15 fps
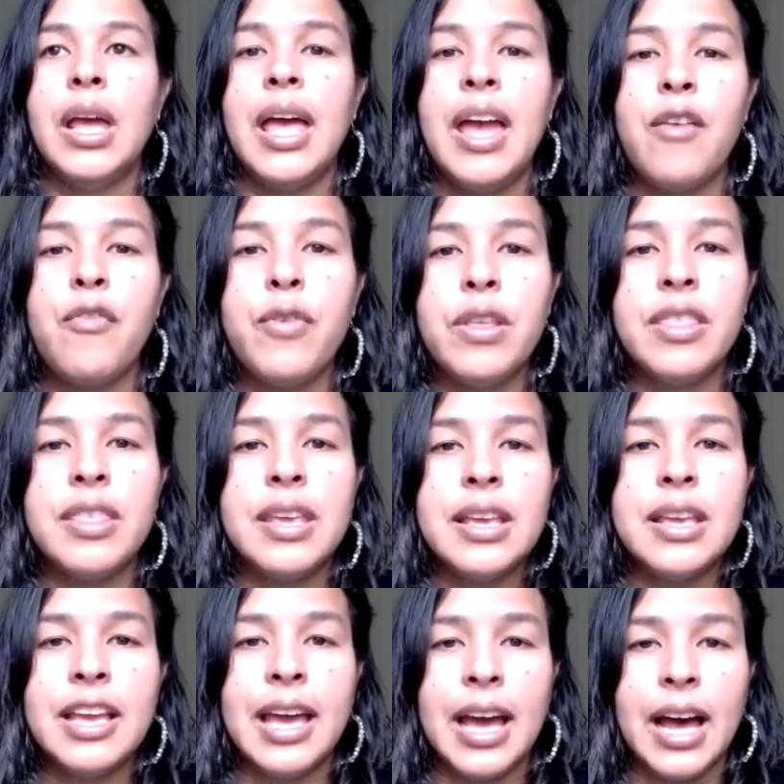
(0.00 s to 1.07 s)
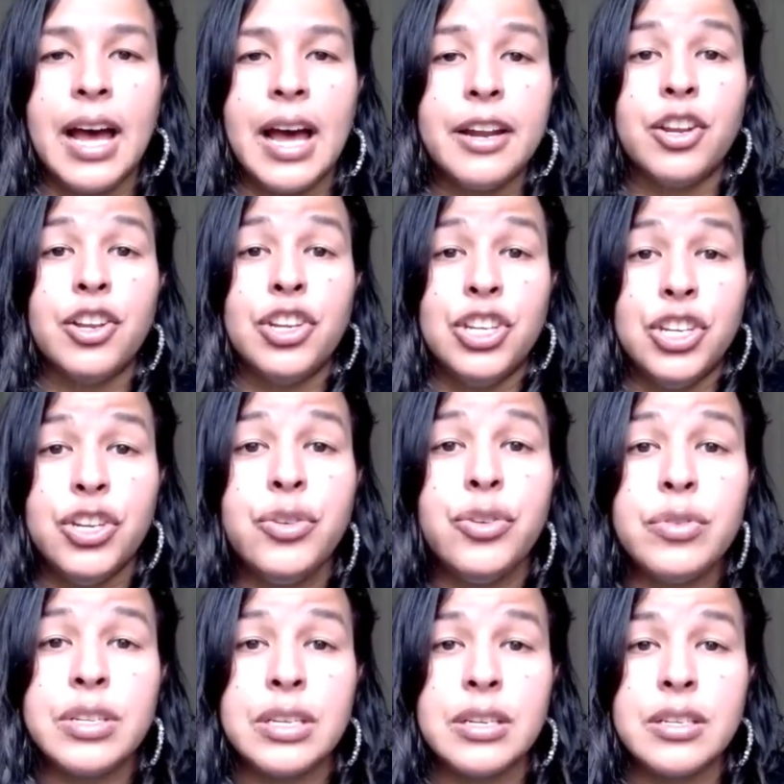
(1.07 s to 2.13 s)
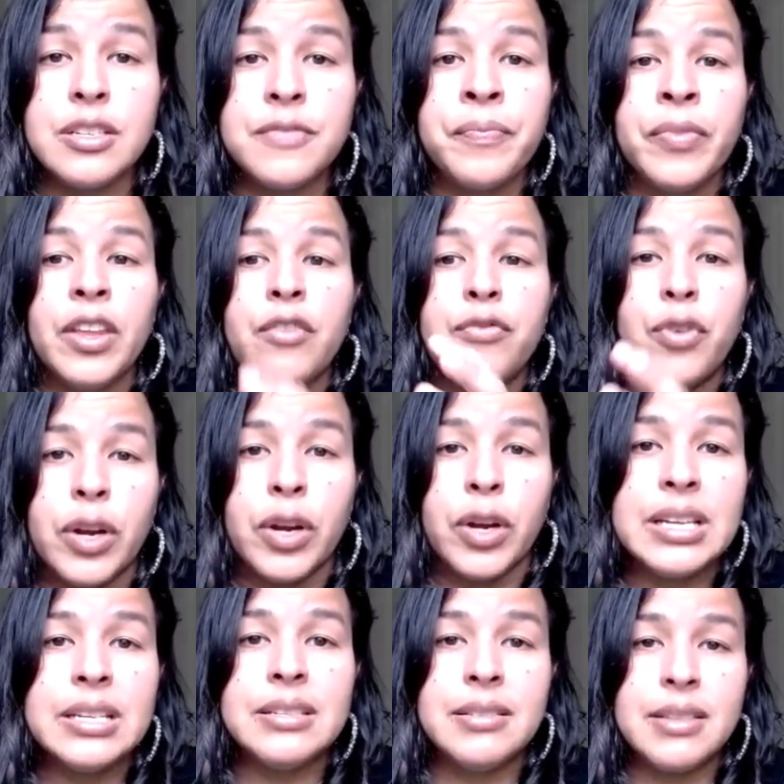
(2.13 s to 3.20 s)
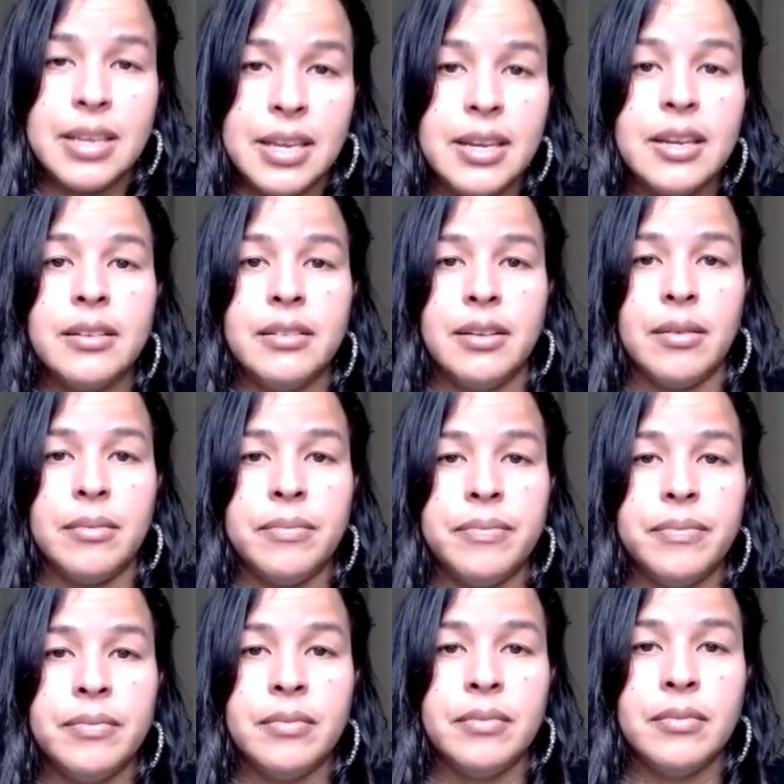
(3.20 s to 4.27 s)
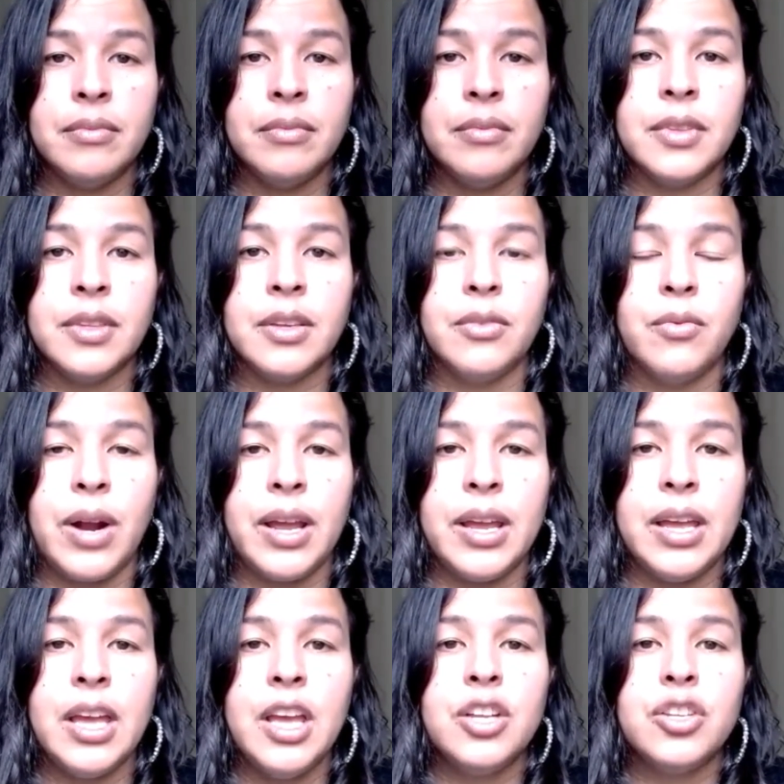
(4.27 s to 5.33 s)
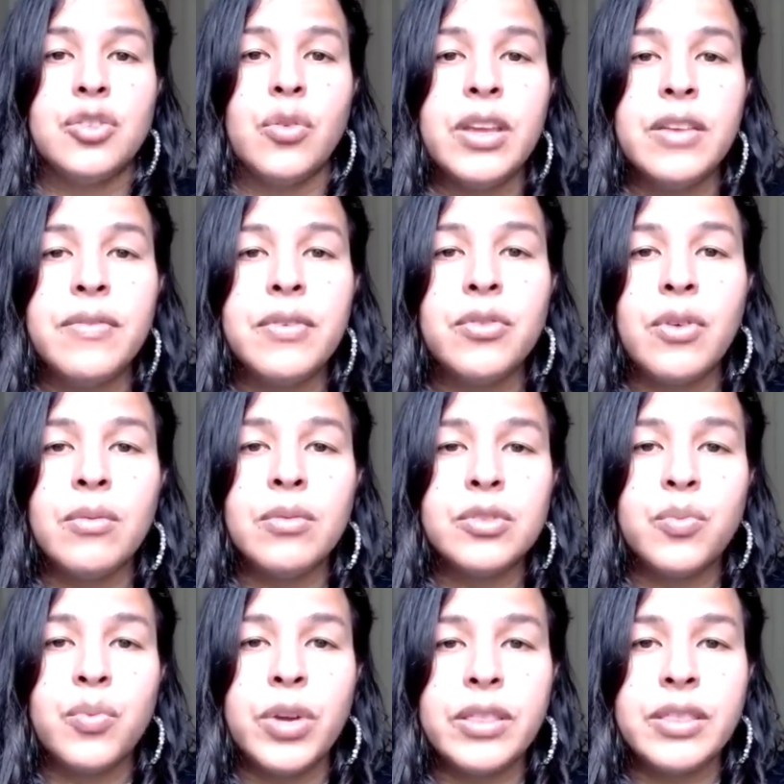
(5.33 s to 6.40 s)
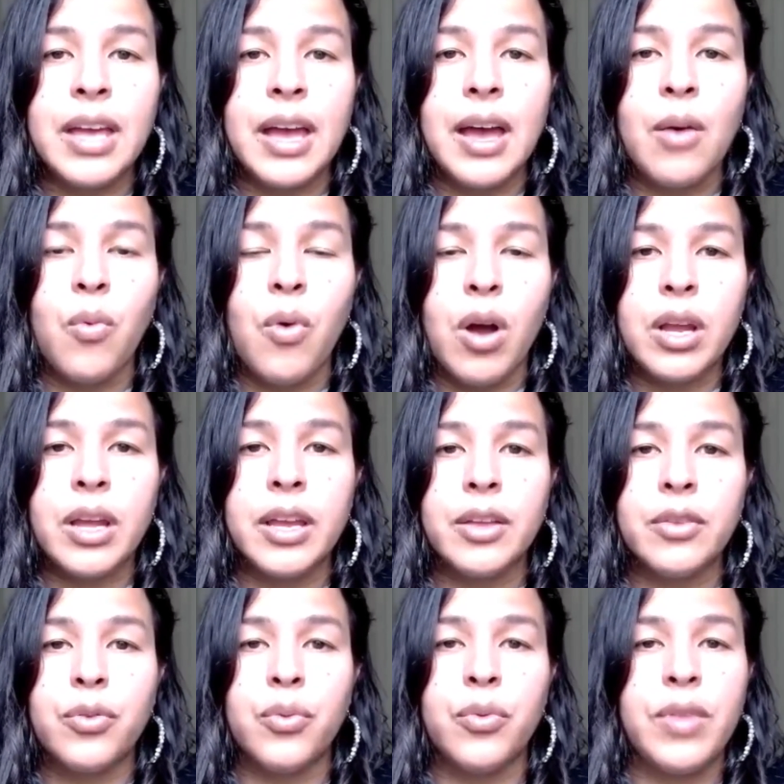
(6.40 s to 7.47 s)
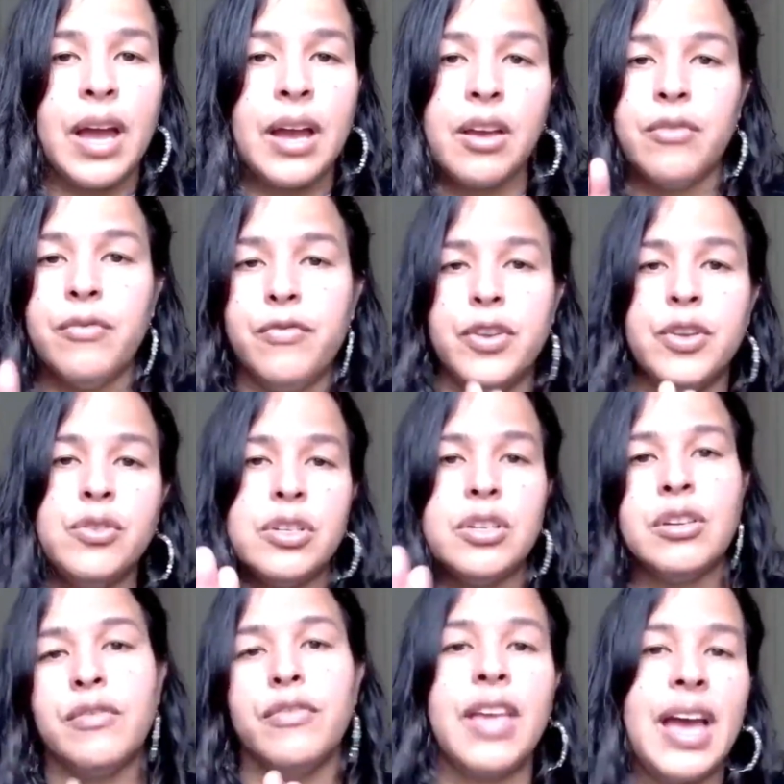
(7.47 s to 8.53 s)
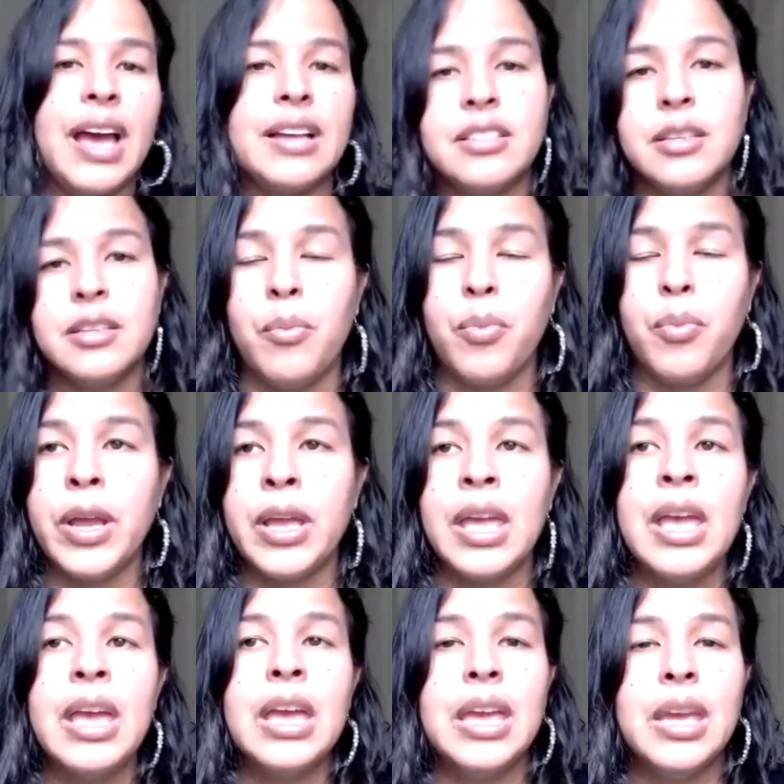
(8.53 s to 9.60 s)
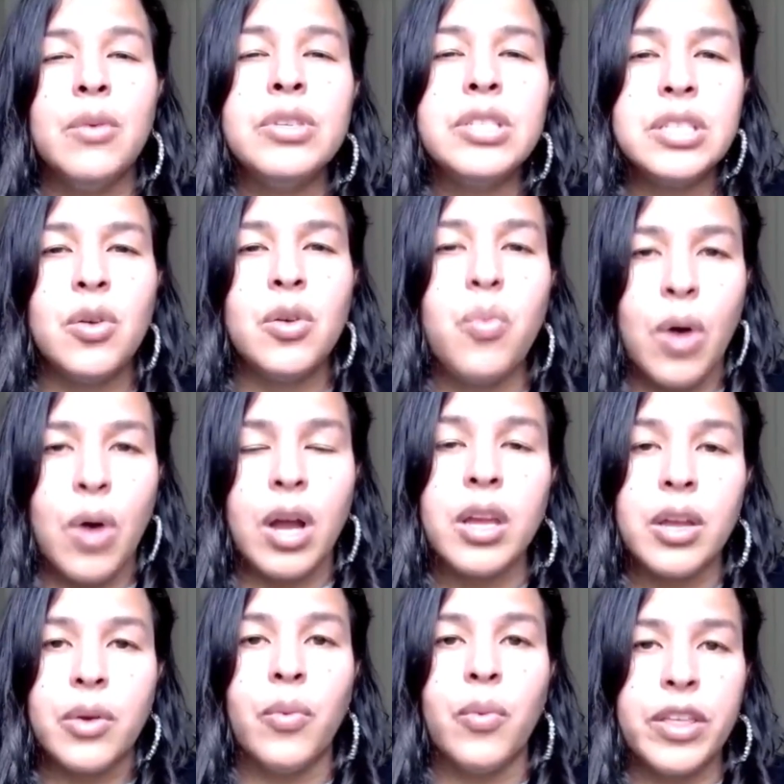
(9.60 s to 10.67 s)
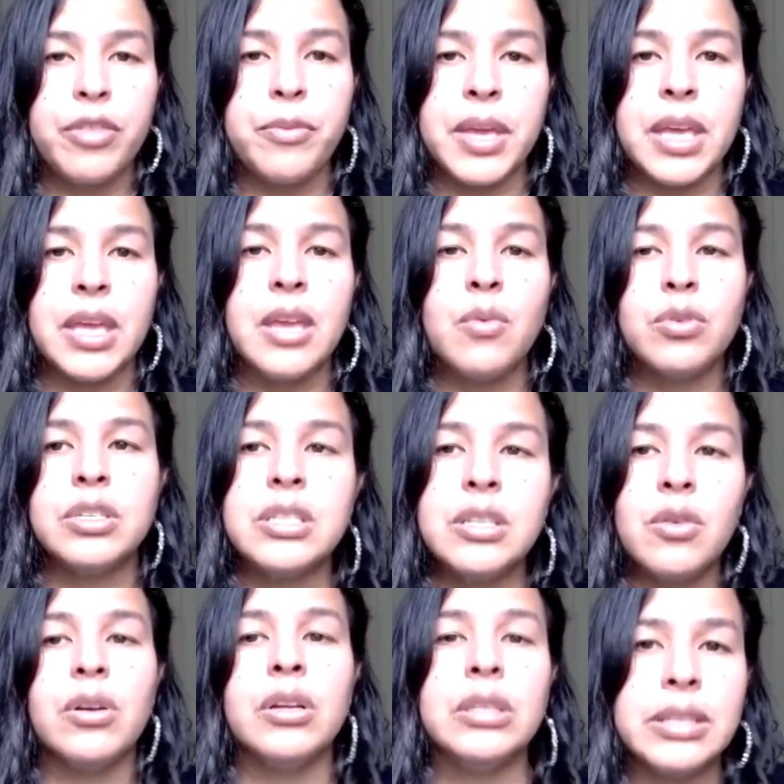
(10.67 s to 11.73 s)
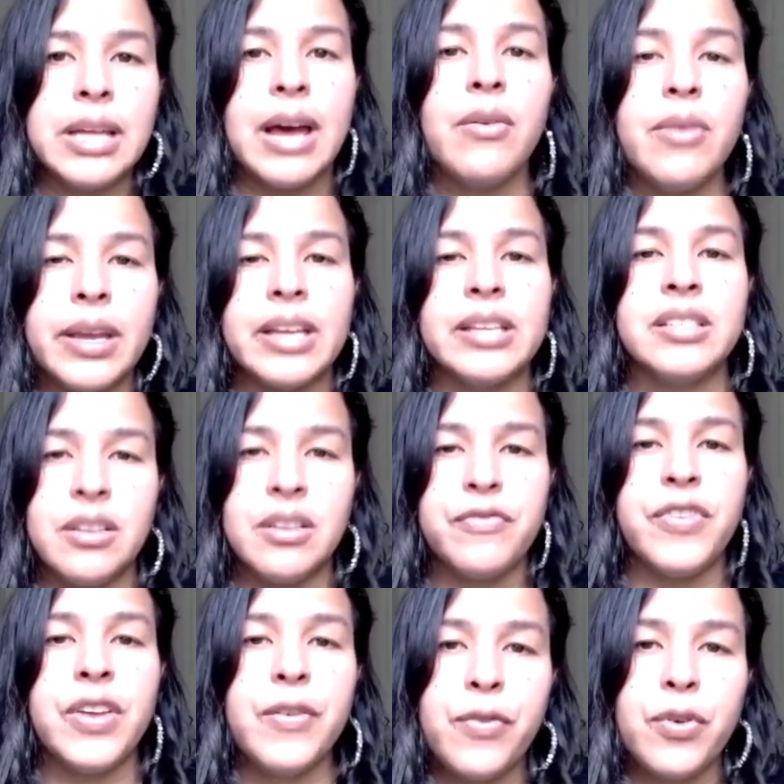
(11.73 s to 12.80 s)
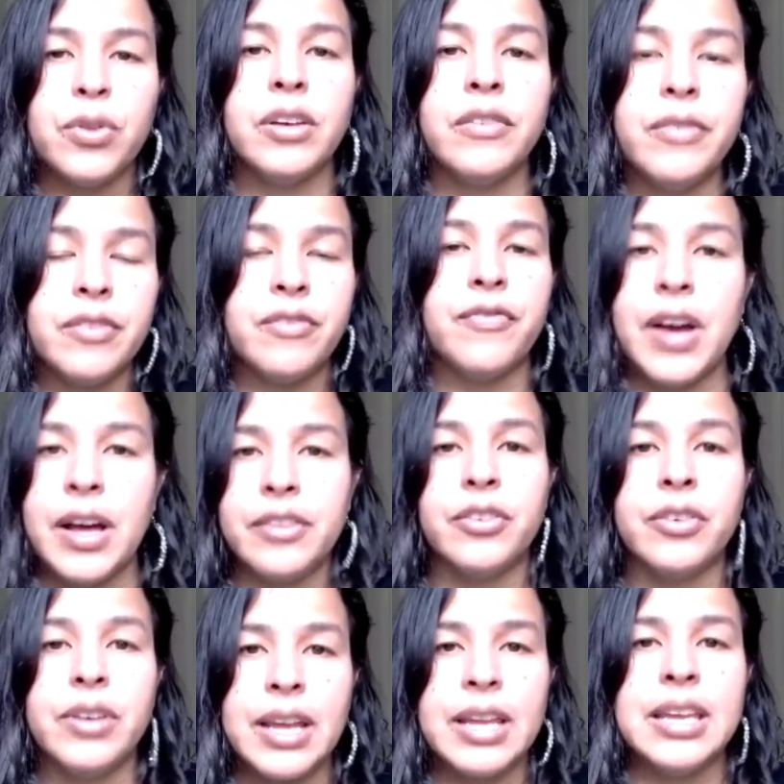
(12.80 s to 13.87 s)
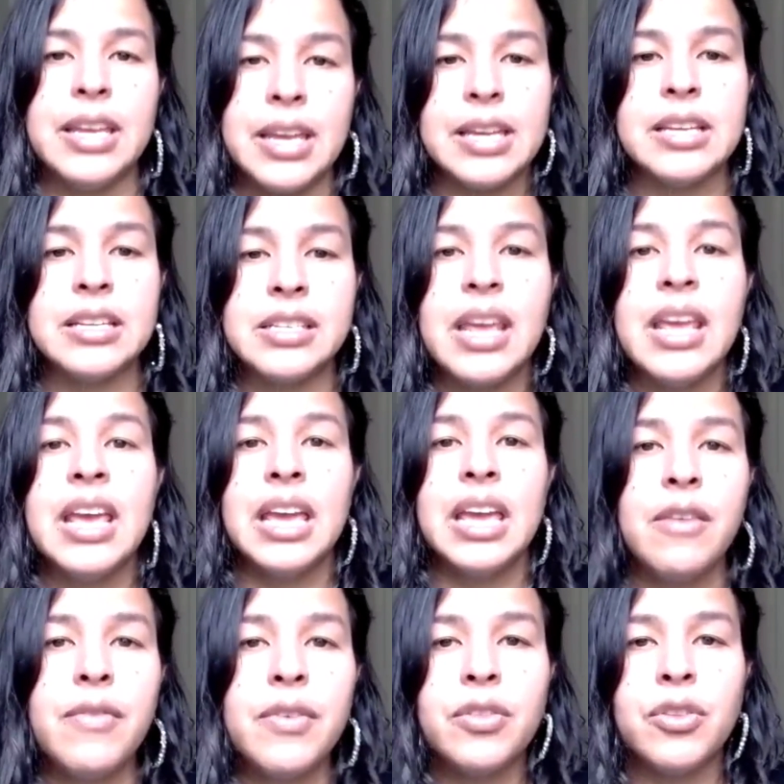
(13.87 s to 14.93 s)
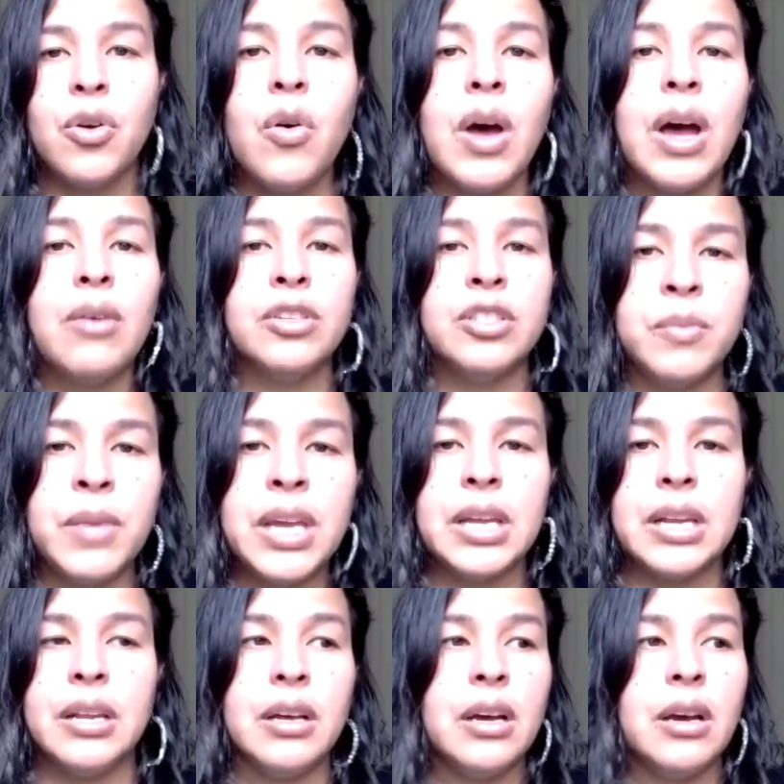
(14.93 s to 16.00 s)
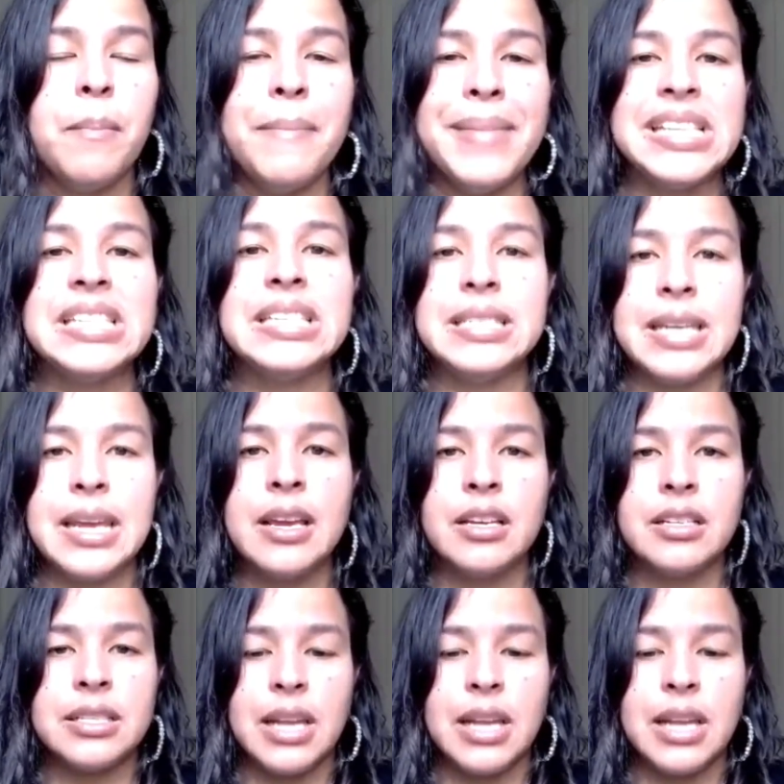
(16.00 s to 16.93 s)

Everything God uses for his kingdom, right? So even though I was with that, walking through that confusion of gas and brake, he was still walking with me. He was still allowing, as the faithful, loving father that he is, even though I was making a mistake,